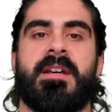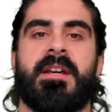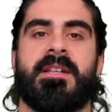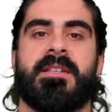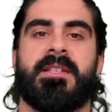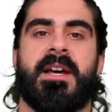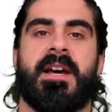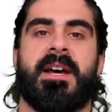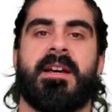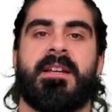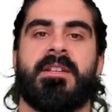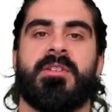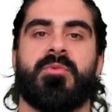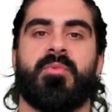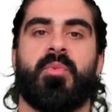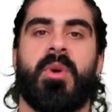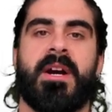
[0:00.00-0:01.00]
is that
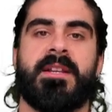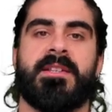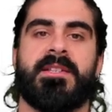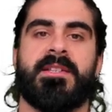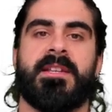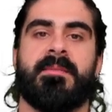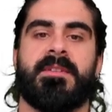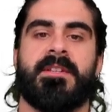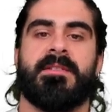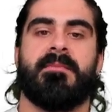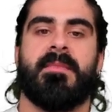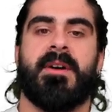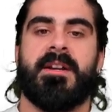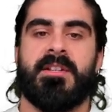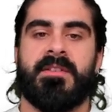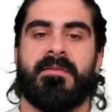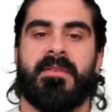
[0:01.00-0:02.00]
its y-intercept is
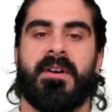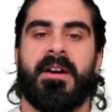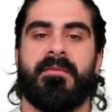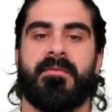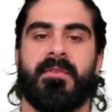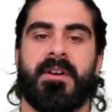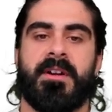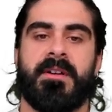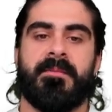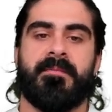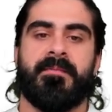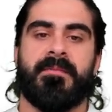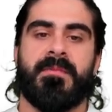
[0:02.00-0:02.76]
minus 5, right?